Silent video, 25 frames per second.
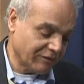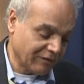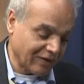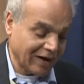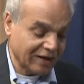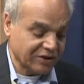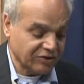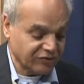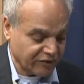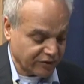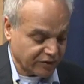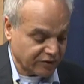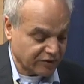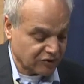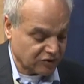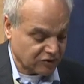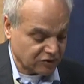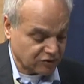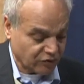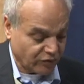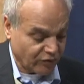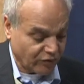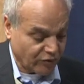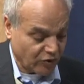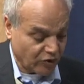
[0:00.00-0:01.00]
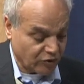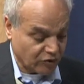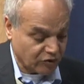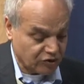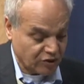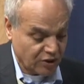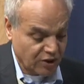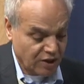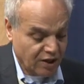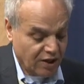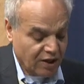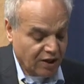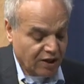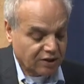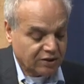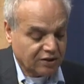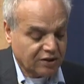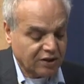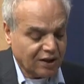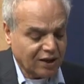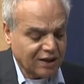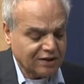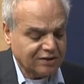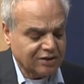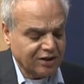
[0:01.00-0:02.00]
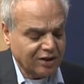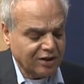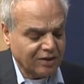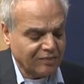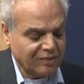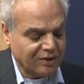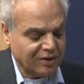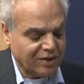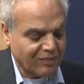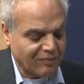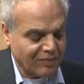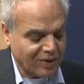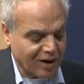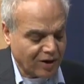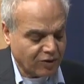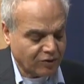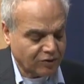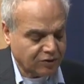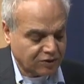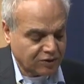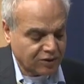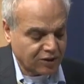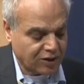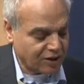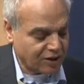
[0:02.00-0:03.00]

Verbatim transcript: vice versa, of course. Tell us a little bit about uh,